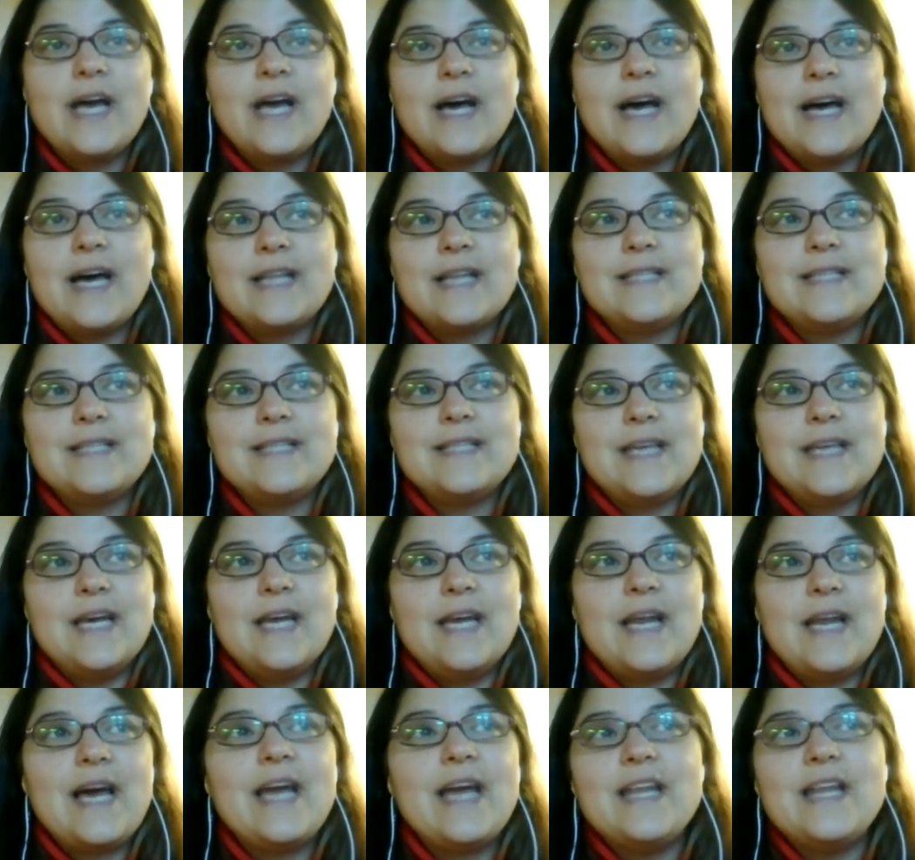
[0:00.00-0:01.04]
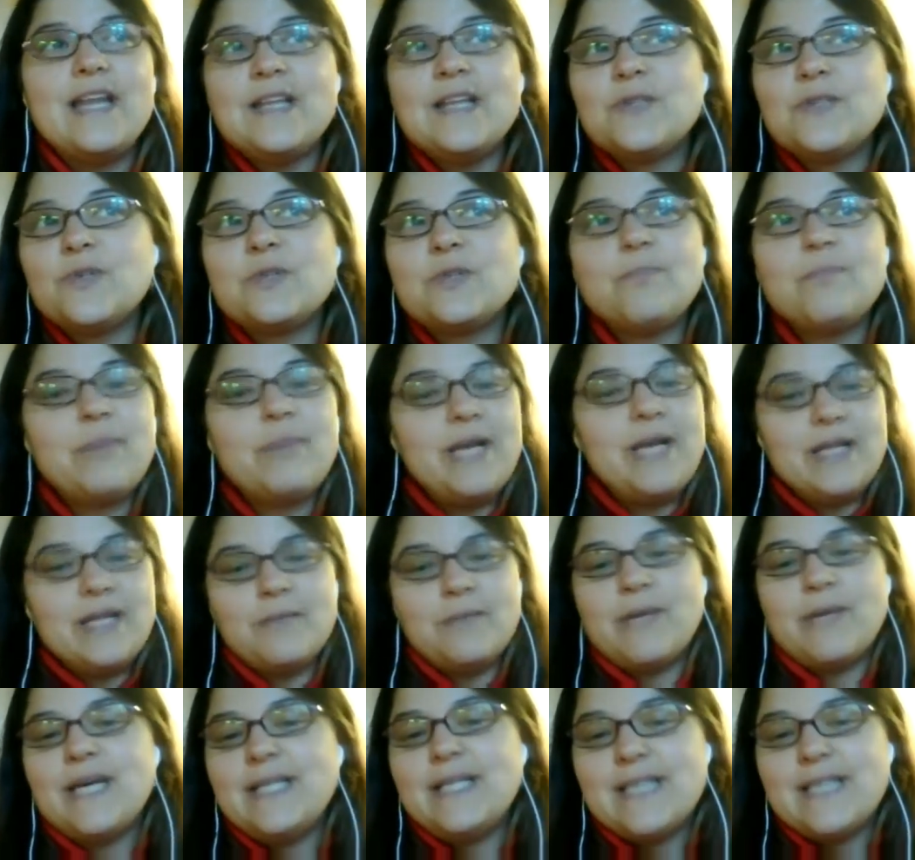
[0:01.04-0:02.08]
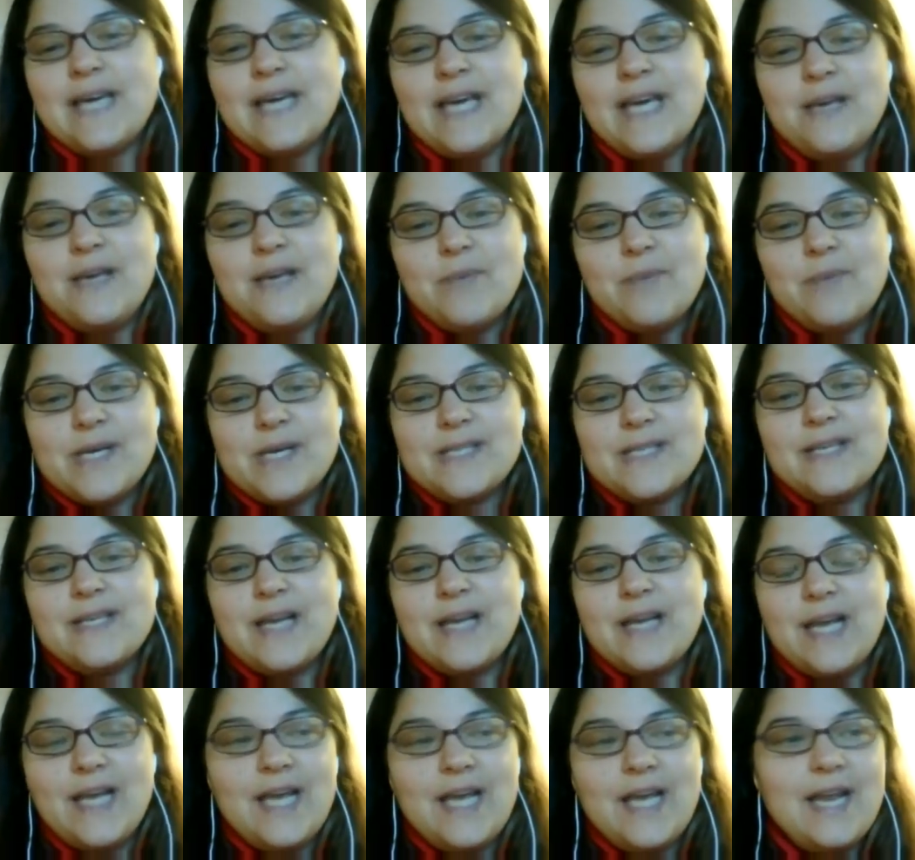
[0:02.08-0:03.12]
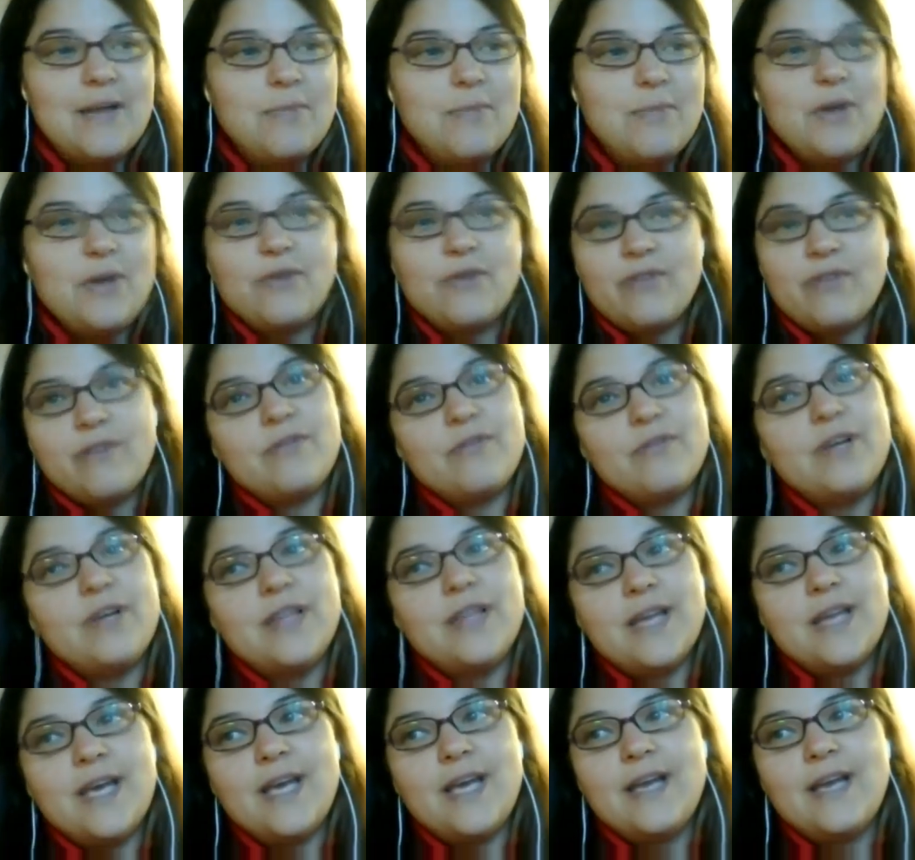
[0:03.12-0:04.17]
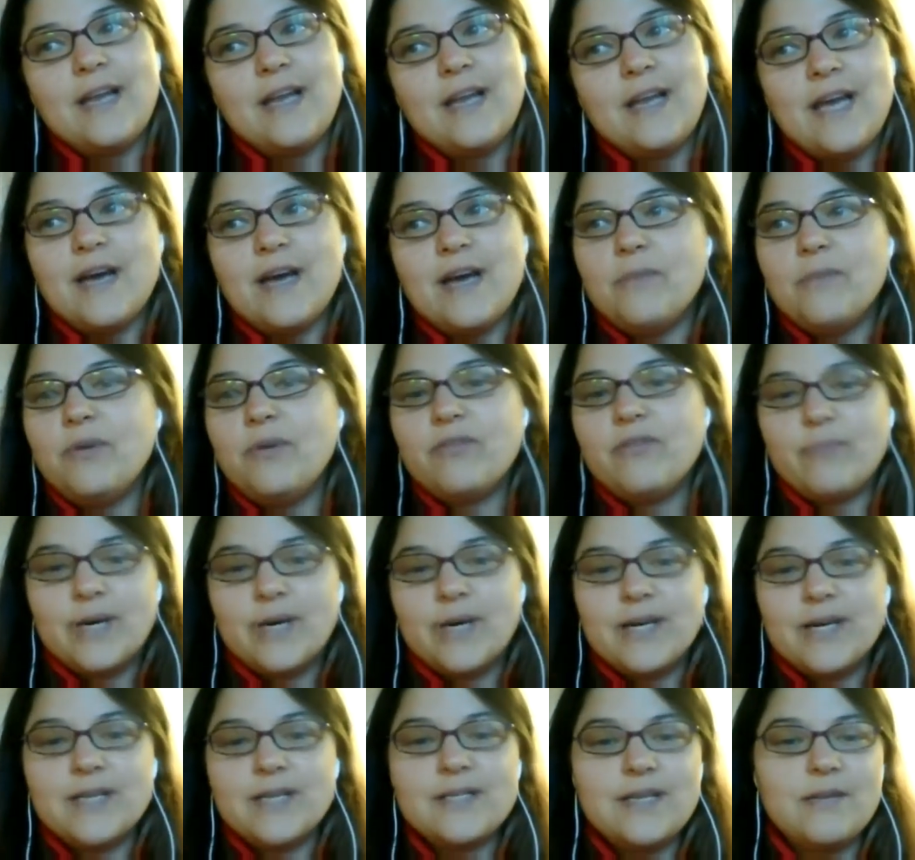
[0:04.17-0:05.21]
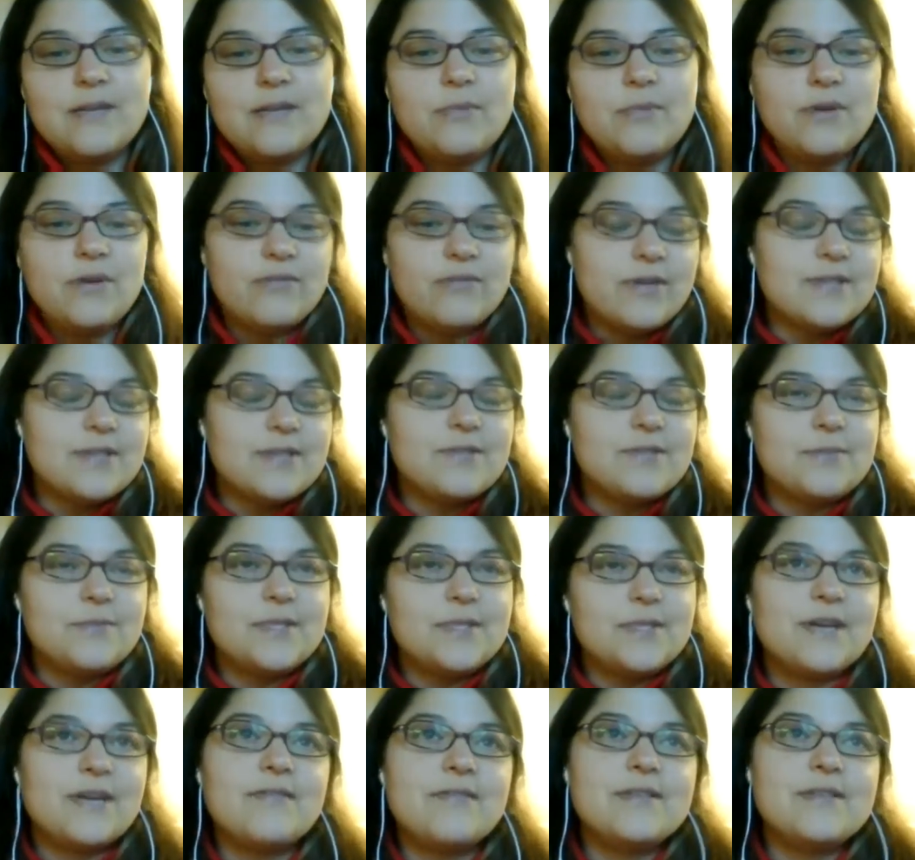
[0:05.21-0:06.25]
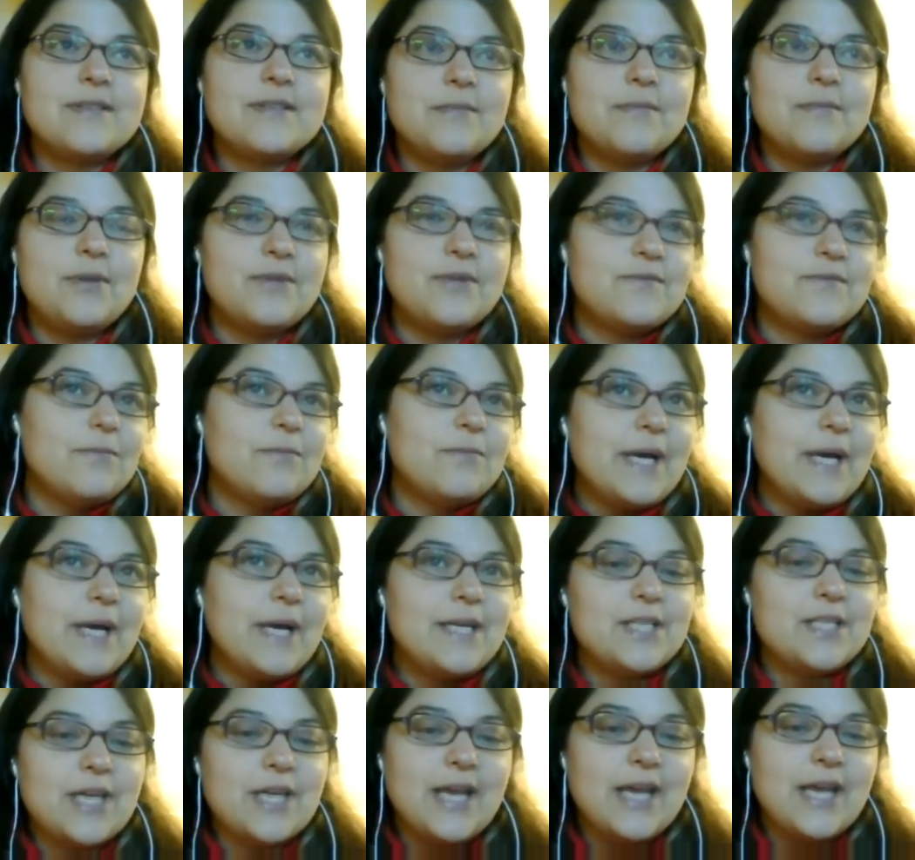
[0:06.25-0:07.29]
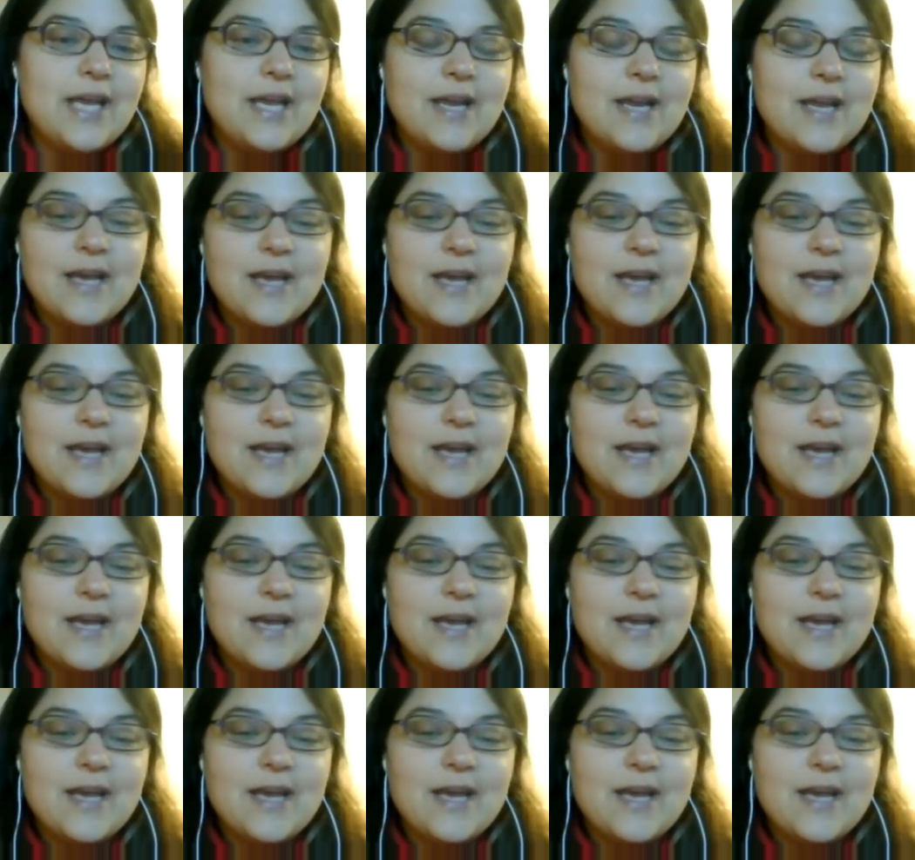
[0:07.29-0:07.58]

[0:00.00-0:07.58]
And then I need to split my day basically in a bit of everything, like a bit of marketing, a bit of customer service, a bit of supply chain,